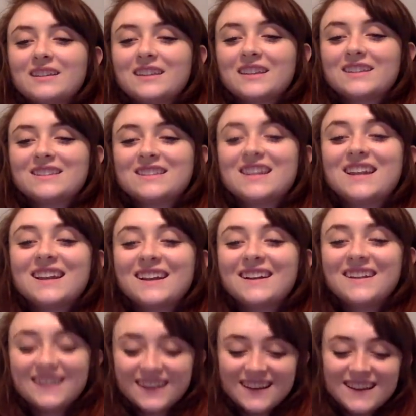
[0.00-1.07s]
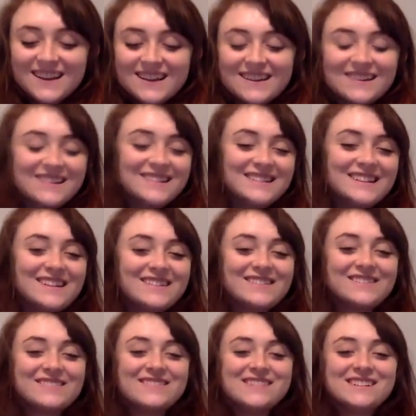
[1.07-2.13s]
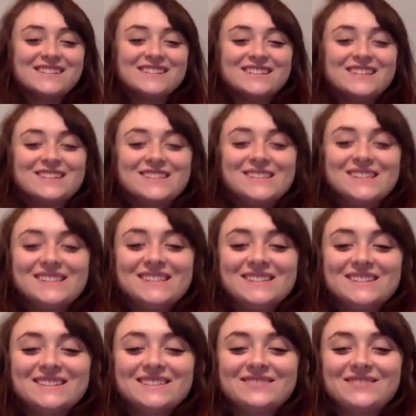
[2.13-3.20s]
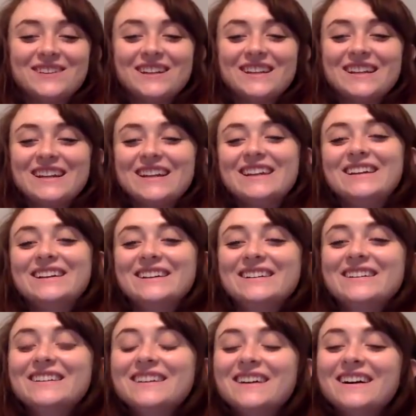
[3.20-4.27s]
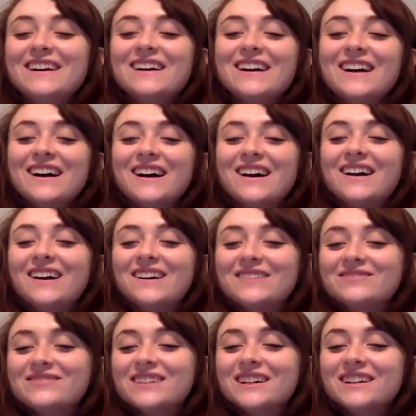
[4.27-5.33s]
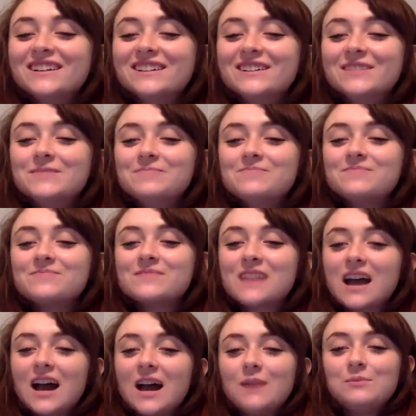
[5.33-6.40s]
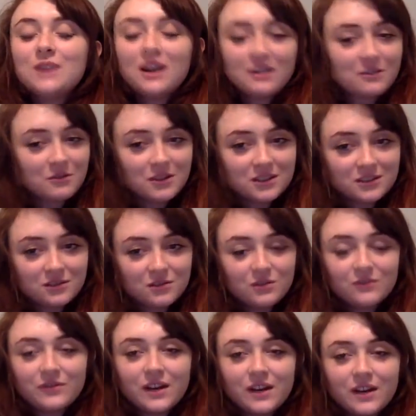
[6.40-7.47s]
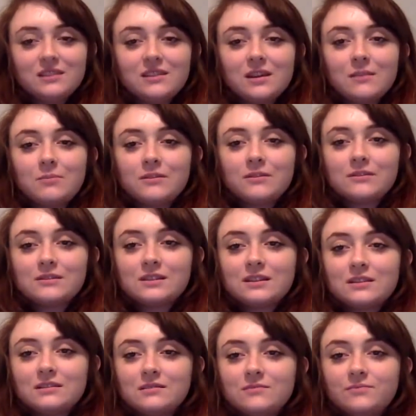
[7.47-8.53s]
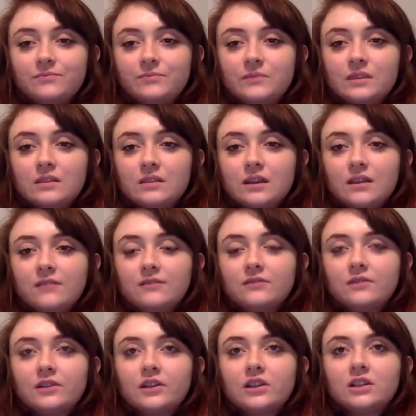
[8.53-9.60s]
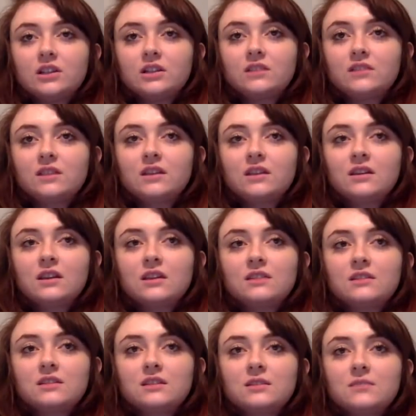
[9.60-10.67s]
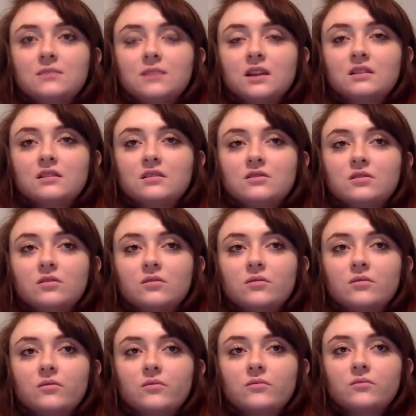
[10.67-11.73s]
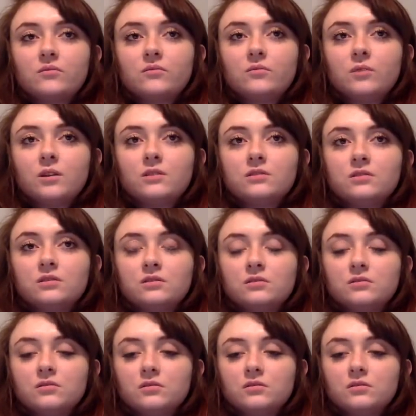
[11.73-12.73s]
That's you're so funny. Um, I'm not going to invite that person. I have nothing against him, but I just don't want to.